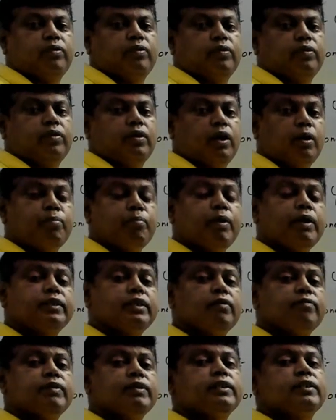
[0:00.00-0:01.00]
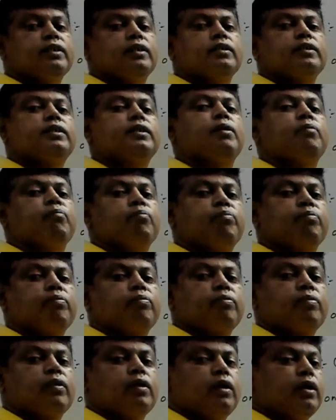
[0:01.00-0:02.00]
The number itself is same.
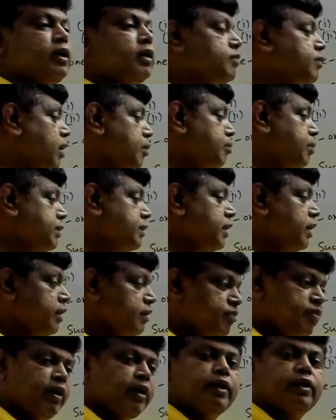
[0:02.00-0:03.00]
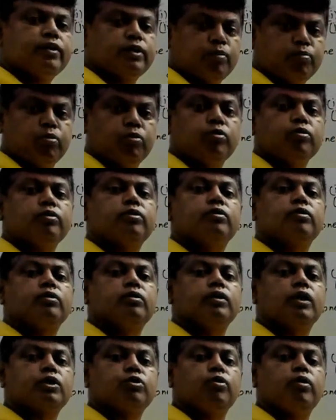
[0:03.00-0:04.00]
If the numbers are different, suppose
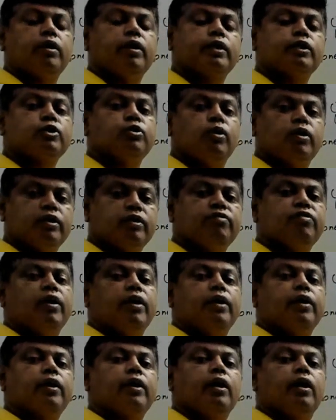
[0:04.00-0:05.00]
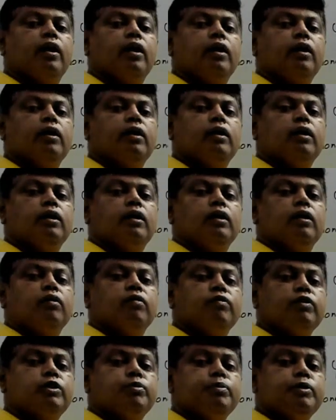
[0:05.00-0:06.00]
x1 and x2 are different,
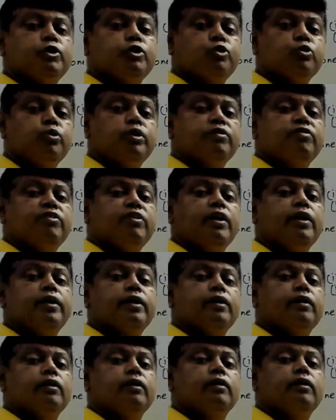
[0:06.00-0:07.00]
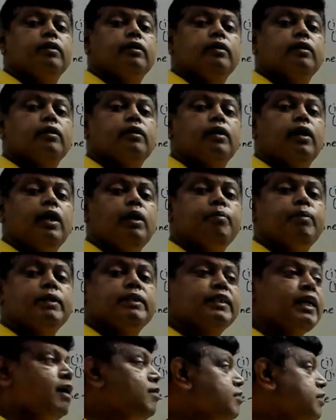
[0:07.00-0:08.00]
which means two different elements
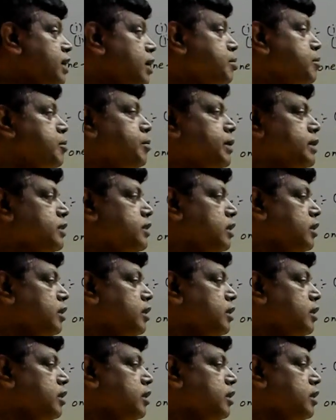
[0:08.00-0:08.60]
have same image.